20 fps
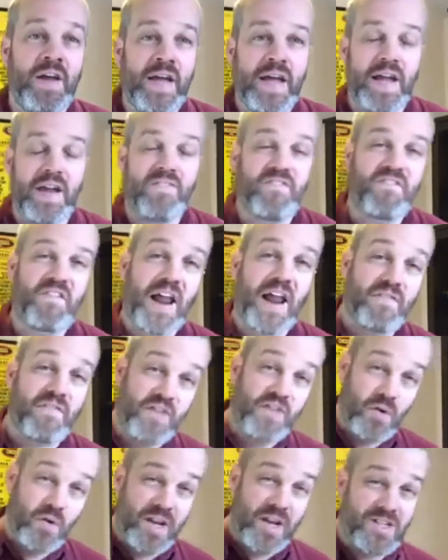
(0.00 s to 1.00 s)
in
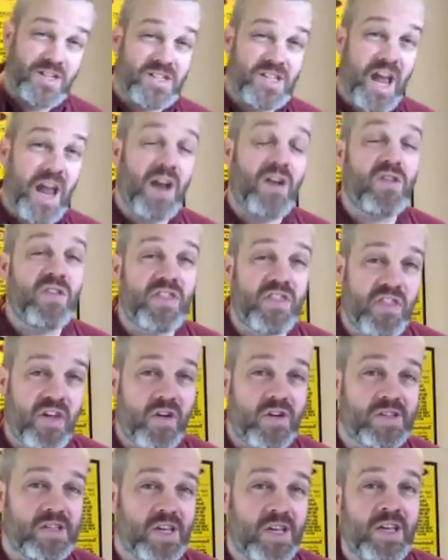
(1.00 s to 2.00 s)
Fallowfield. It's
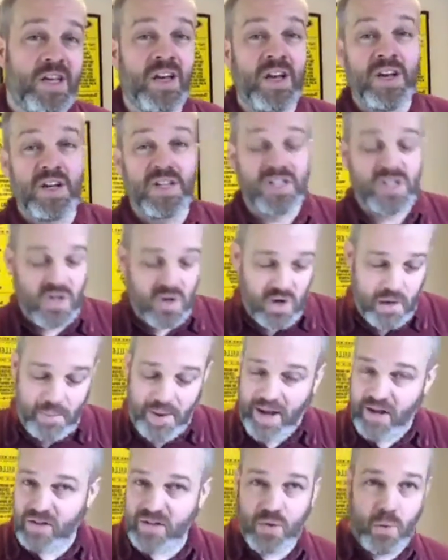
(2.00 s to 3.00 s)
10:30 till
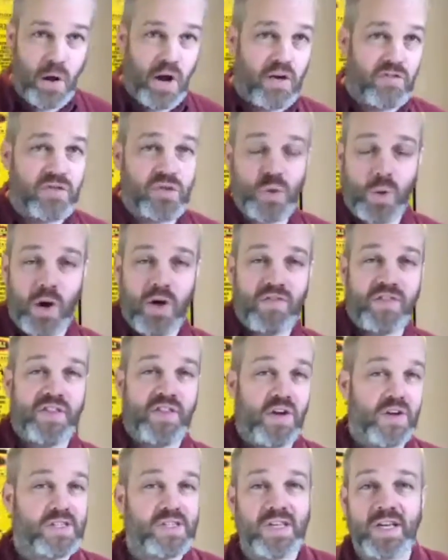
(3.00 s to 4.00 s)
about
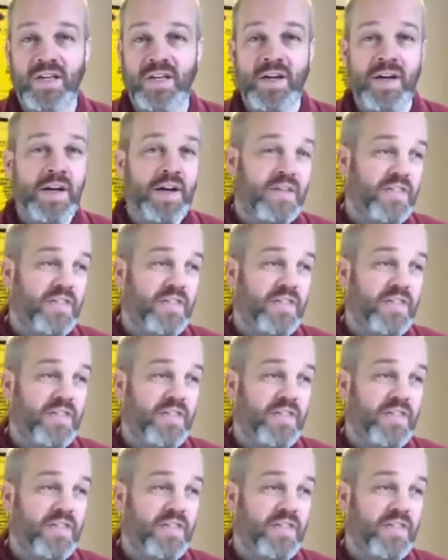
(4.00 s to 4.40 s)
12:30.